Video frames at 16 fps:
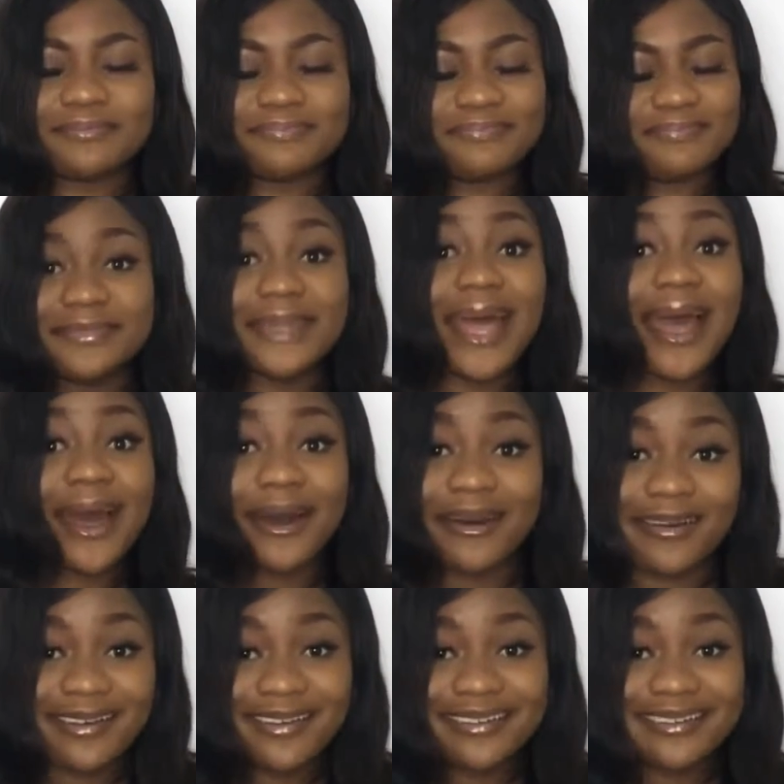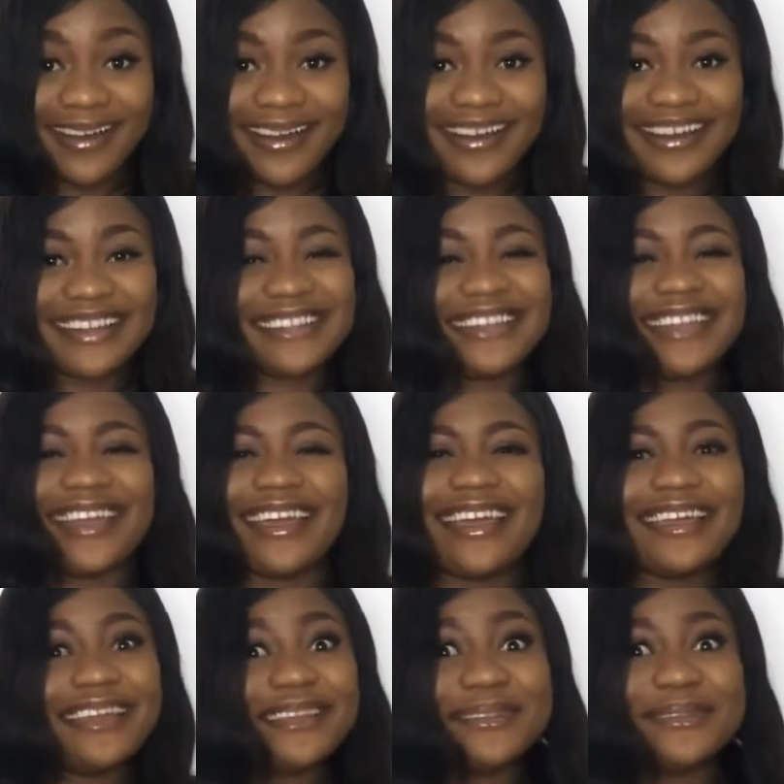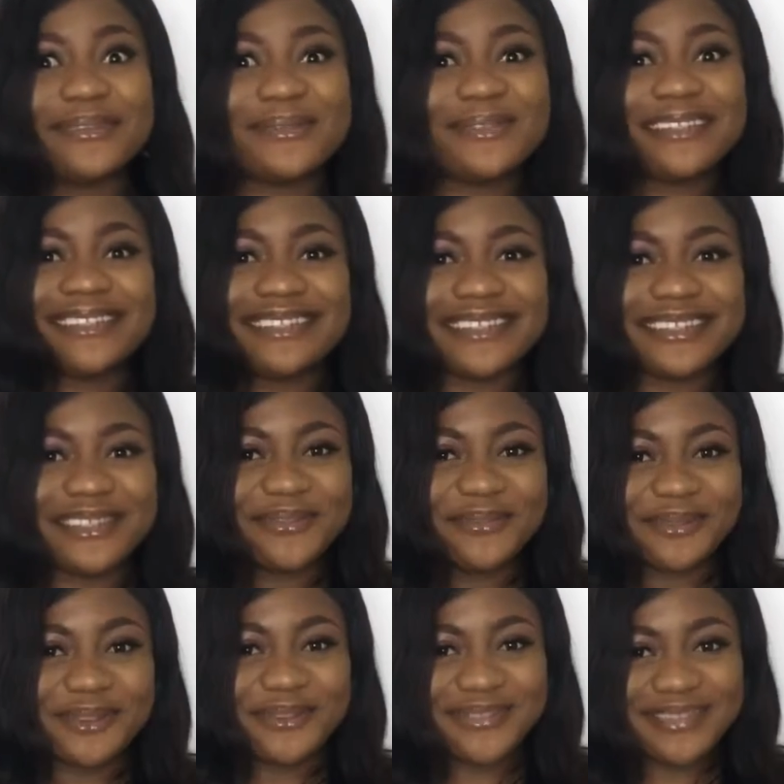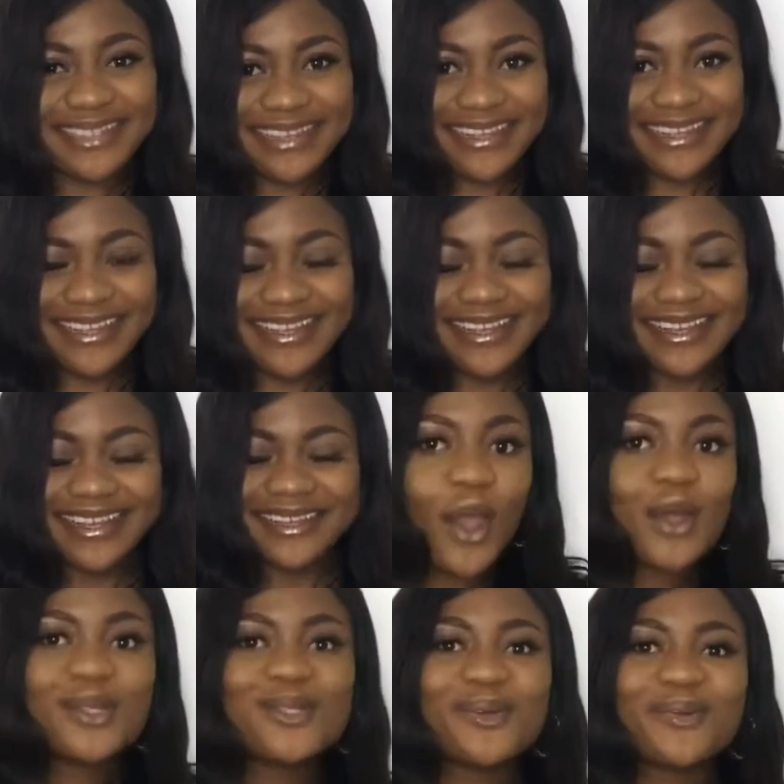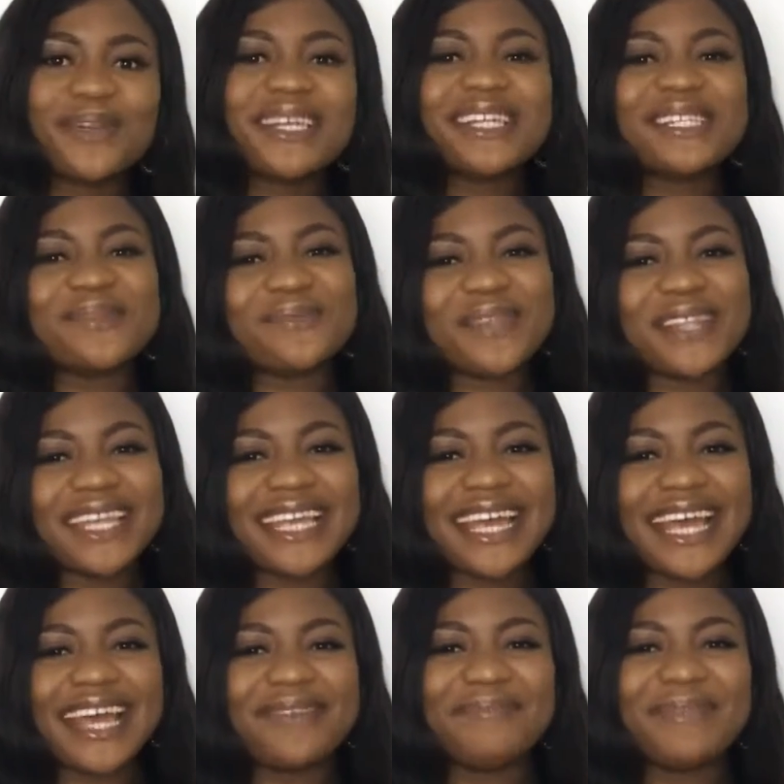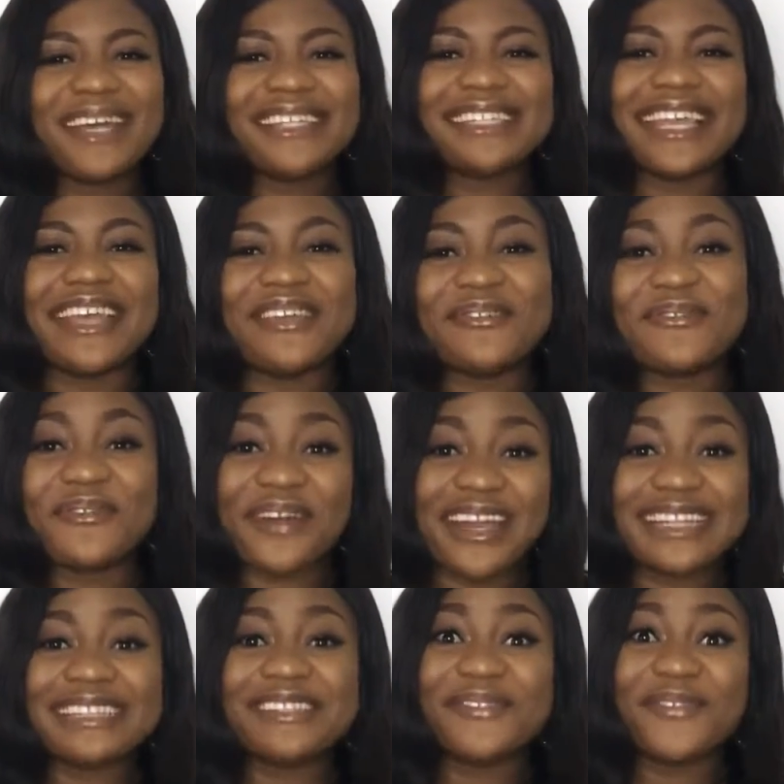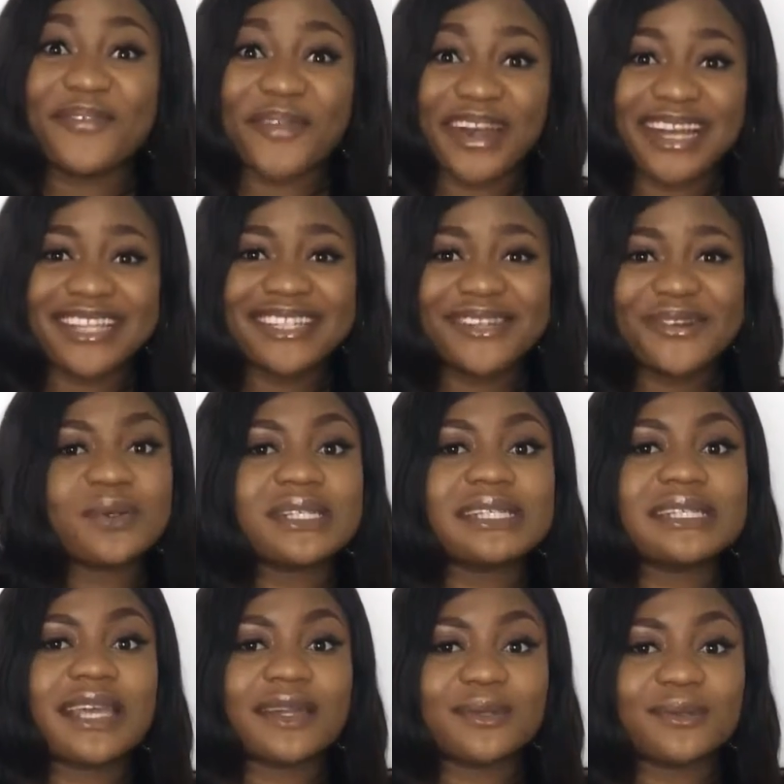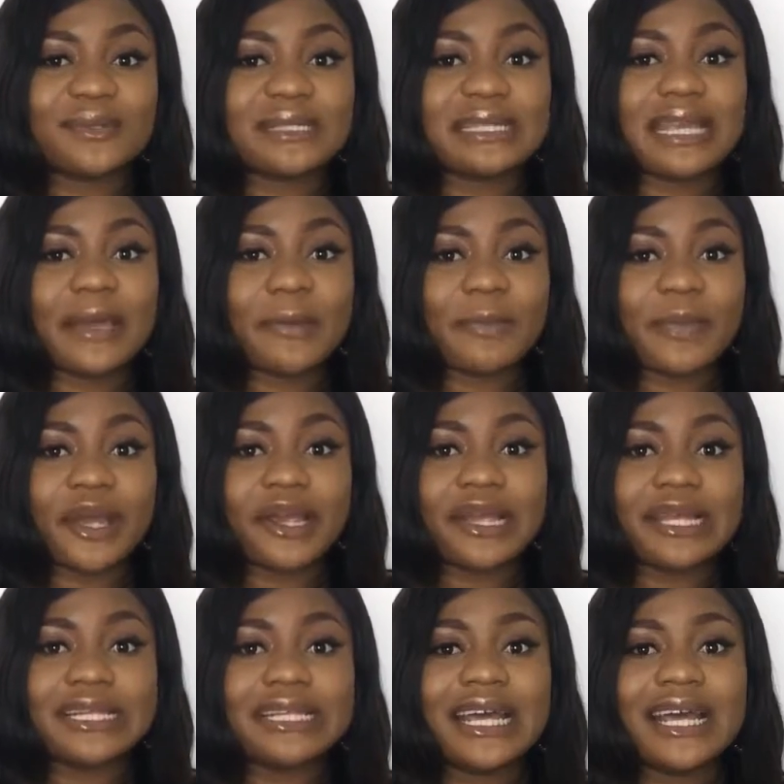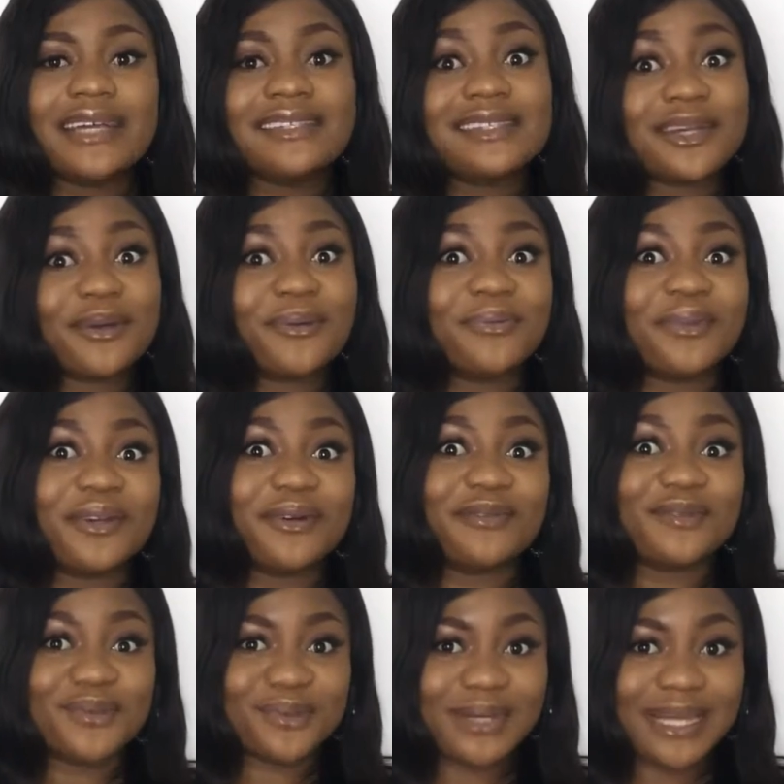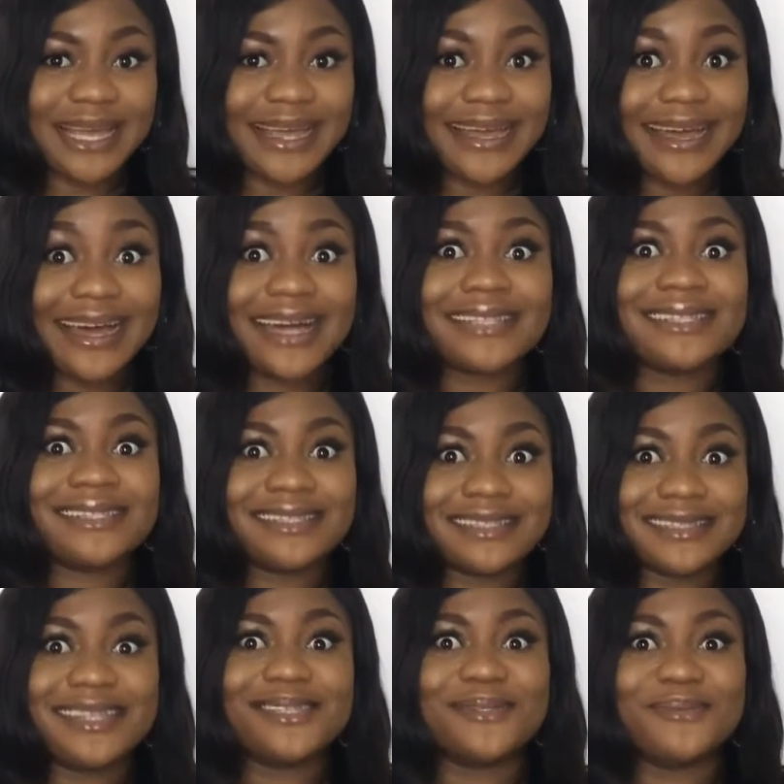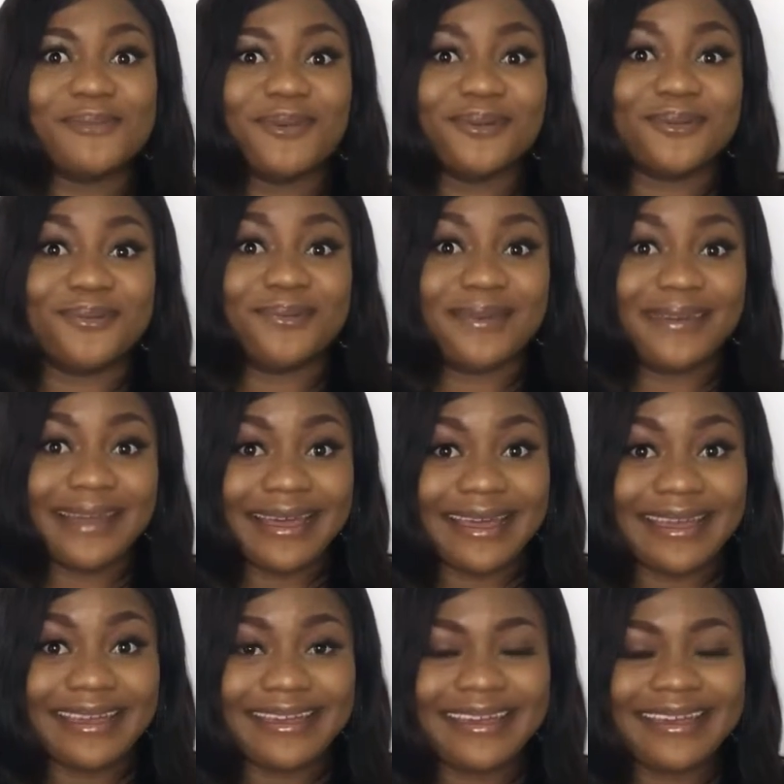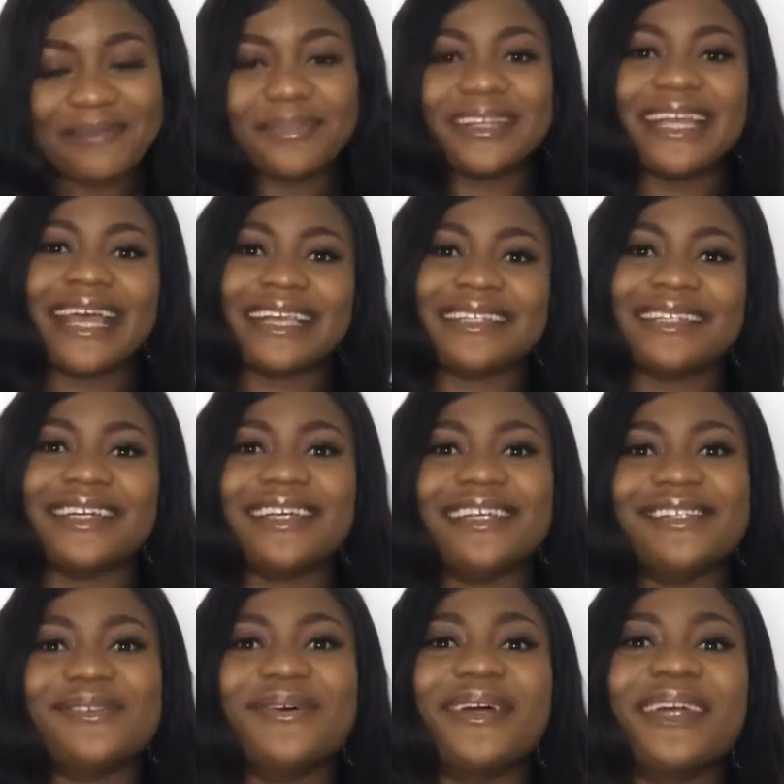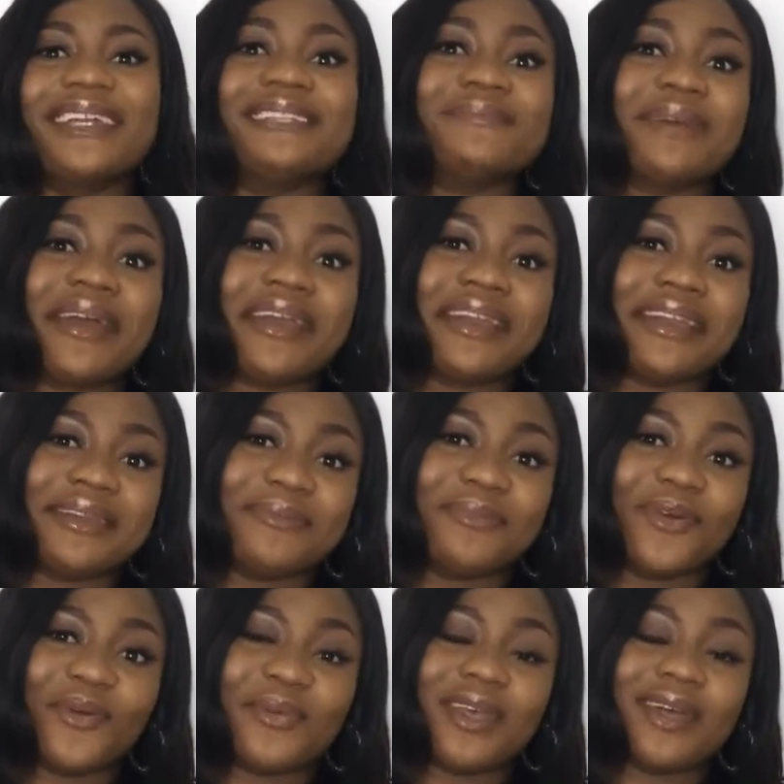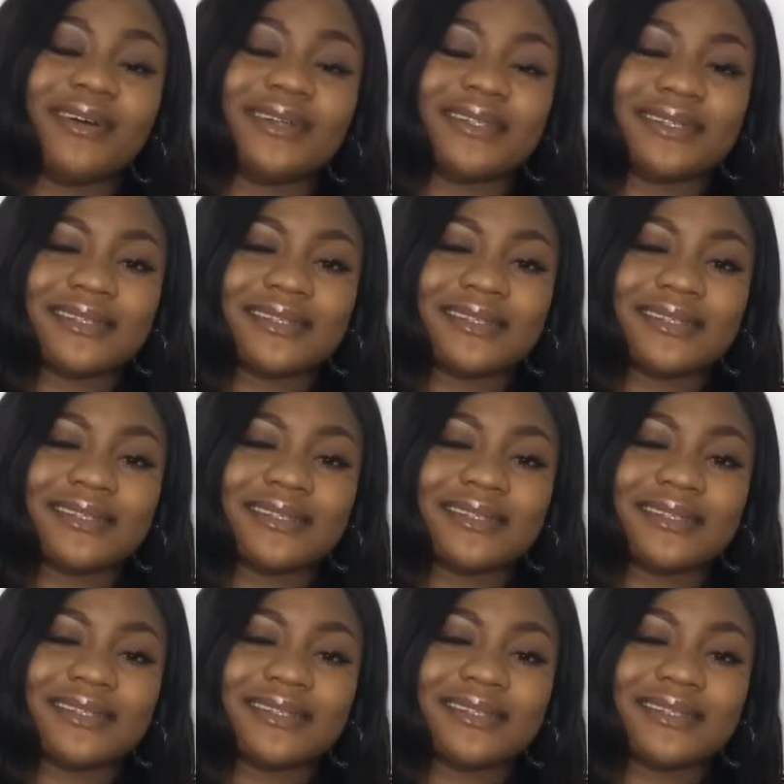Now let's get into the gist today. So within the week, I met a friend's friend who is scheduled to get married second week of July, as in next month July. But then he's not getting married anymore because